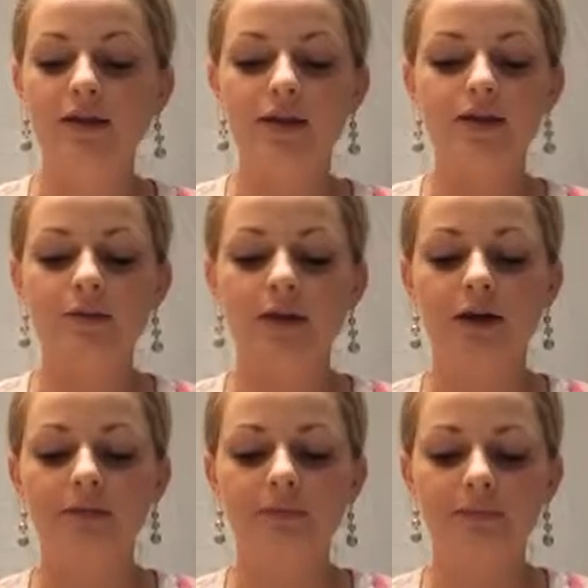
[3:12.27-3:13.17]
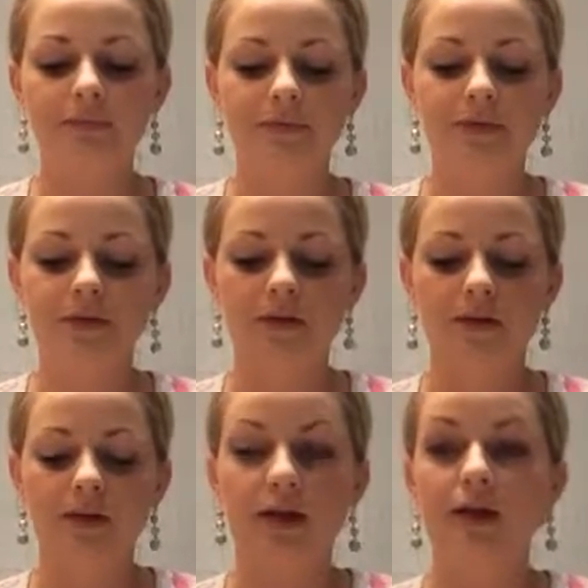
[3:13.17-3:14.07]
This one
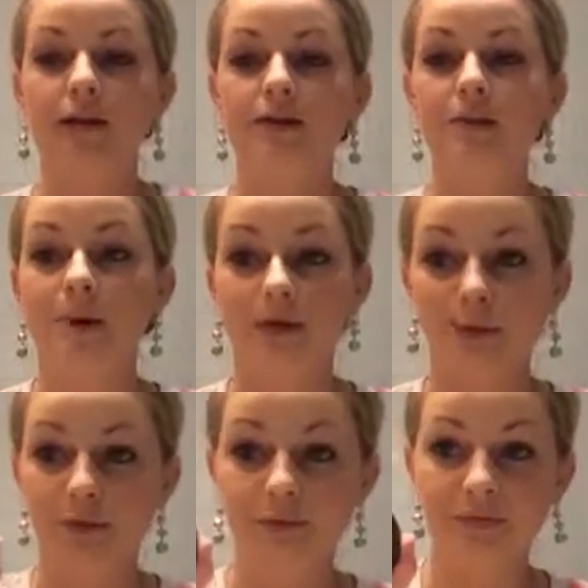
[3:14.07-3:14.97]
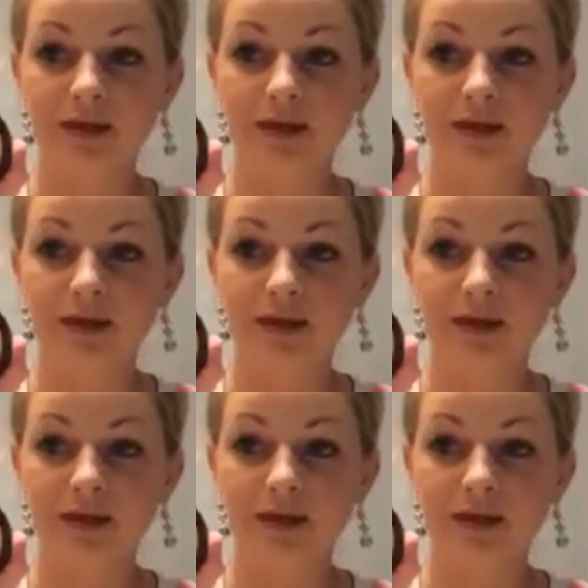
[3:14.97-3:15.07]
is Malibu,